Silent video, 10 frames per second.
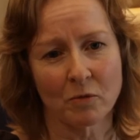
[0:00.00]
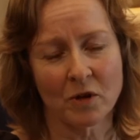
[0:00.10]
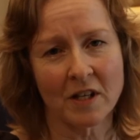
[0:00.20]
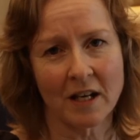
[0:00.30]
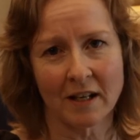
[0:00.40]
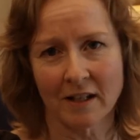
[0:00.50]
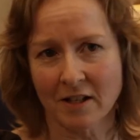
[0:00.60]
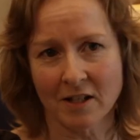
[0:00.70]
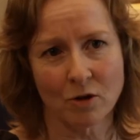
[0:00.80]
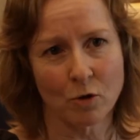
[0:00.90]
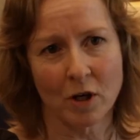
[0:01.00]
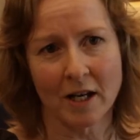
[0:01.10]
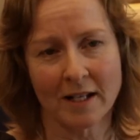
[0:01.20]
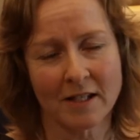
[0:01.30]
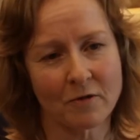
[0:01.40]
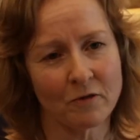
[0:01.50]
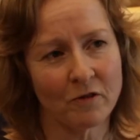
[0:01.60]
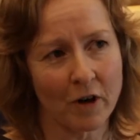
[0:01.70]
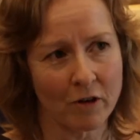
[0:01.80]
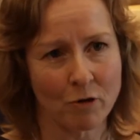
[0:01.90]
with the eating disorder, it's
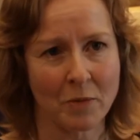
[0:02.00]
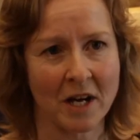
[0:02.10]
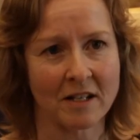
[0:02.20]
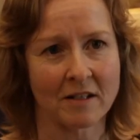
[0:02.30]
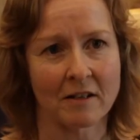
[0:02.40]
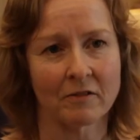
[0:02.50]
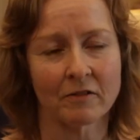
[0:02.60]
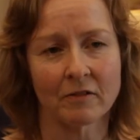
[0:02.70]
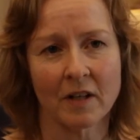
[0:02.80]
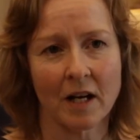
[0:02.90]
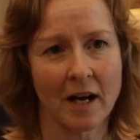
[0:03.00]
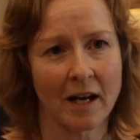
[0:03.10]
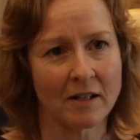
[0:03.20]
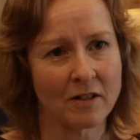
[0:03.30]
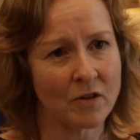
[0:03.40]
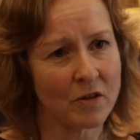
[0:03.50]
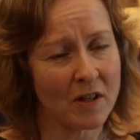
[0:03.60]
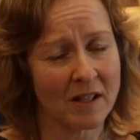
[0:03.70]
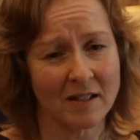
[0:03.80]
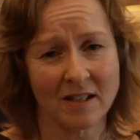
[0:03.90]
very repetitive. and
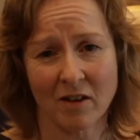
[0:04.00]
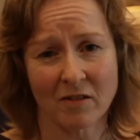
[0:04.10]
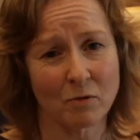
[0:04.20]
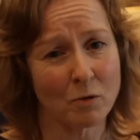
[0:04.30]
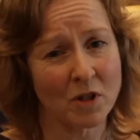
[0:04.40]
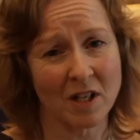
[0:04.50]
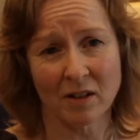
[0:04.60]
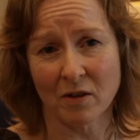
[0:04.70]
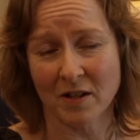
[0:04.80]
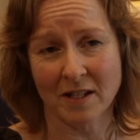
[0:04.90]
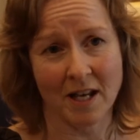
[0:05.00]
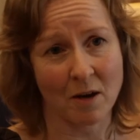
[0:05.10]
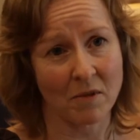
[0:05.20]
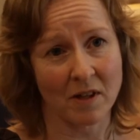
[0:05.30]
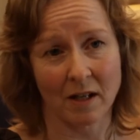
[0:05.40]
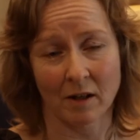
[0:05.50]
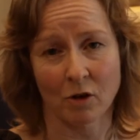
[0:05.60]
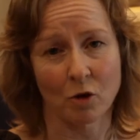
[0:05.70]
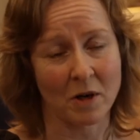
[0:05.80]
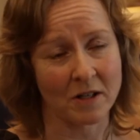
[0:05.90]
things. I would tell her the same
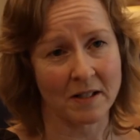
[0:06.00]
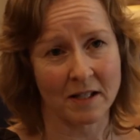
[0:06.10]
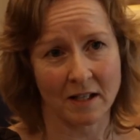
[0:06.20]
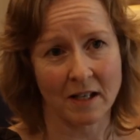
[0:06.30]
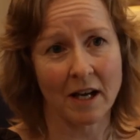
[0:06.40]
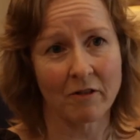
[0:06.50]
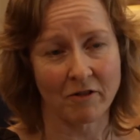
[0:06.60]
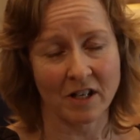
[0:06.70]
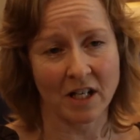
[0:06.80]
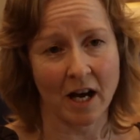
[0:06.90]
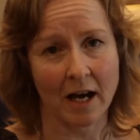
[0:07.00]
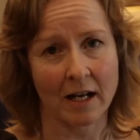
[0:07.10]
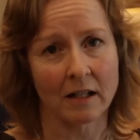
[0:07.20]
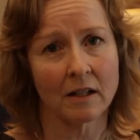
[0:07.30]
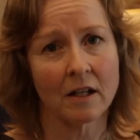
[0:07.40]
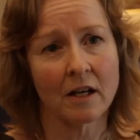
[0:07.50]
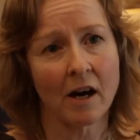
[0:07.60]
thing almost every day